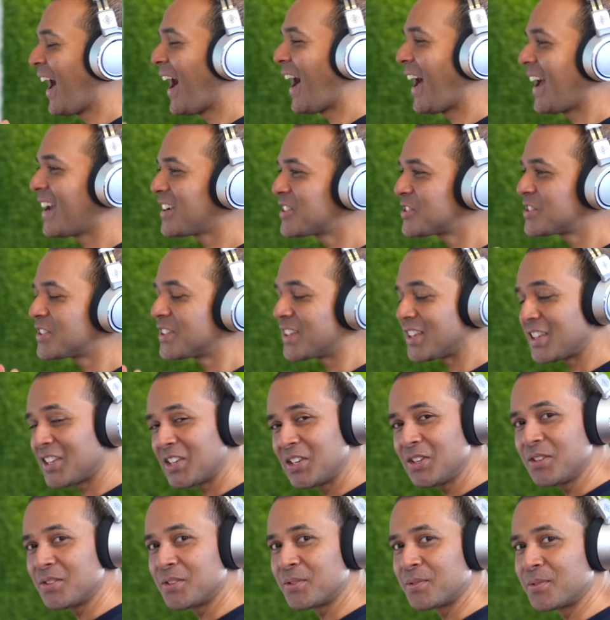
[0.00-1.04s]
I actually
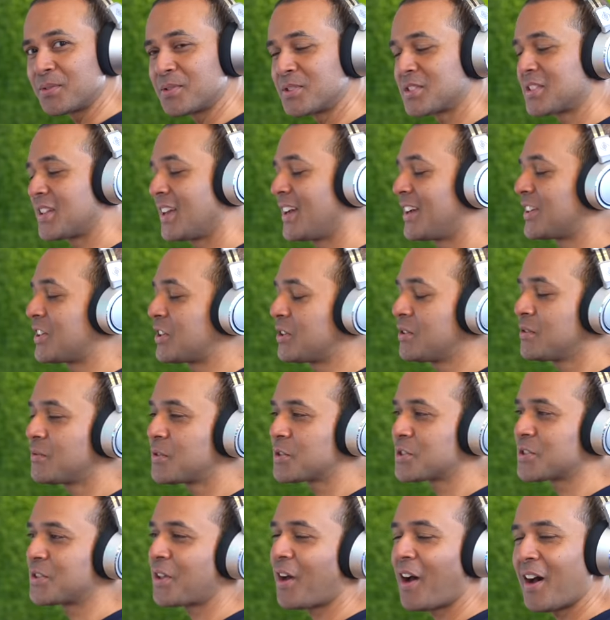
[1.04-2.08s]
used a
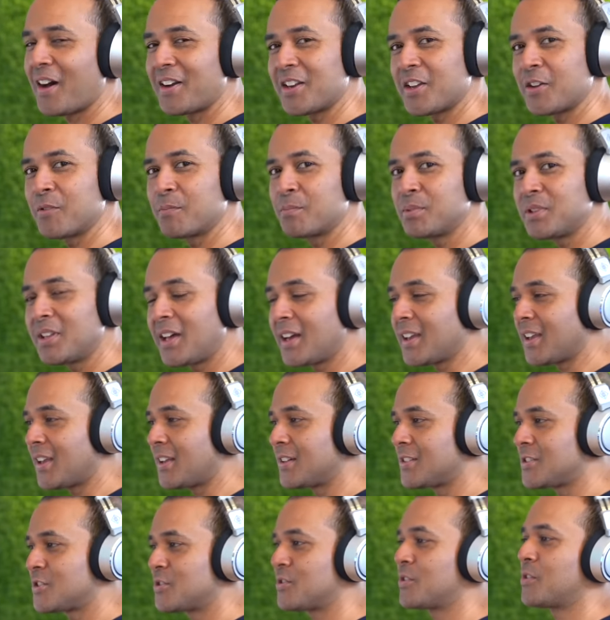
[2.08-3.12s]
Universal Audio
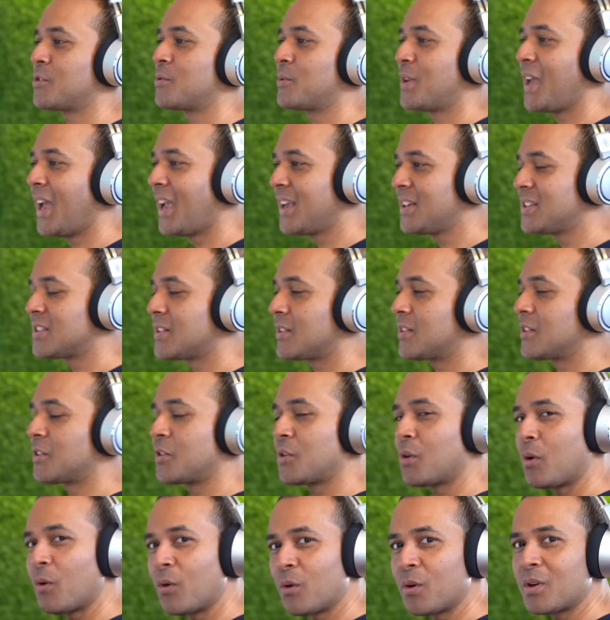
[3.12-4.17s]
plugin to create the
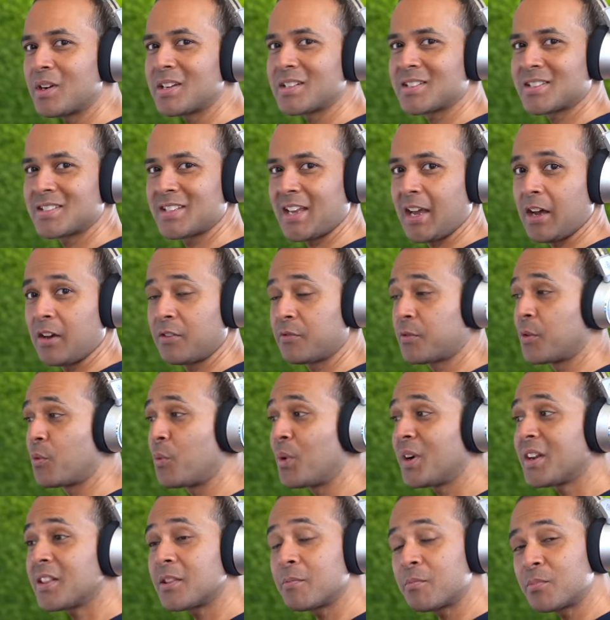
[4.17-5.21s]
chorus sound for
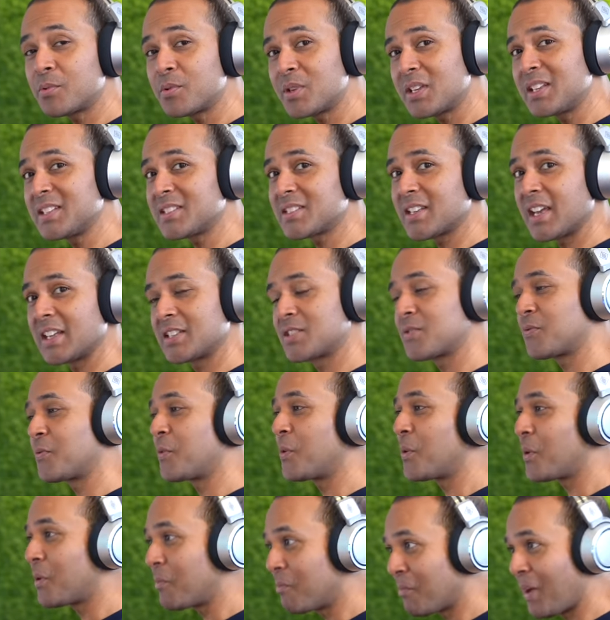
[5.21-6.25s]
one of the presets
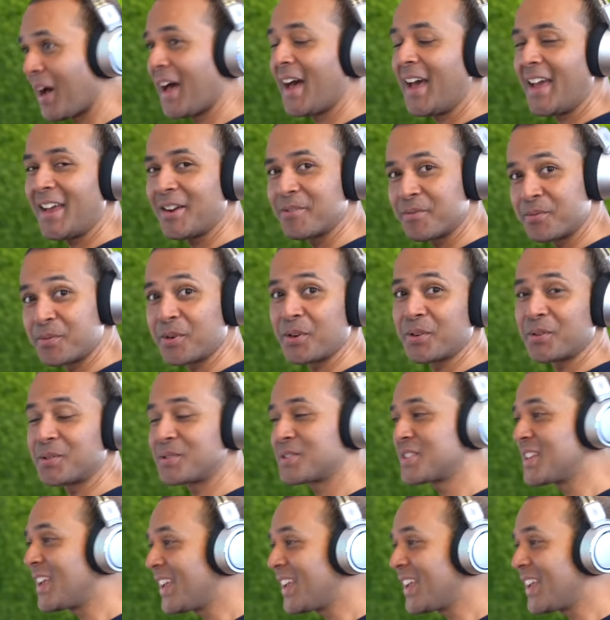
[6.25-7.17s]
for my Rhodes